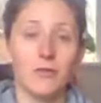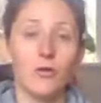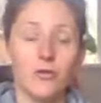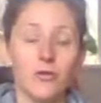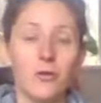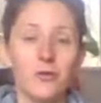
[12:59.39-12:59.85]

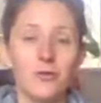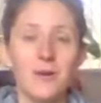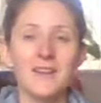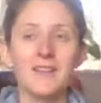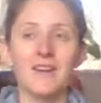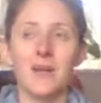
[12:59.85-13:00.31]

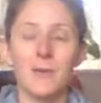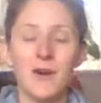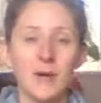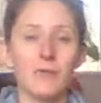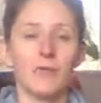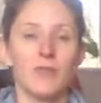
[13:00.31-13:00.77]
automatically
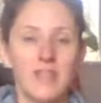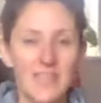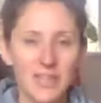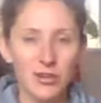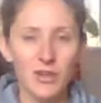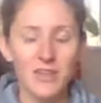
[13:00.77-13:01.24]
when I'm
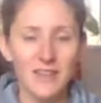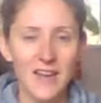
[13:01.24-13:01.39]
really trying to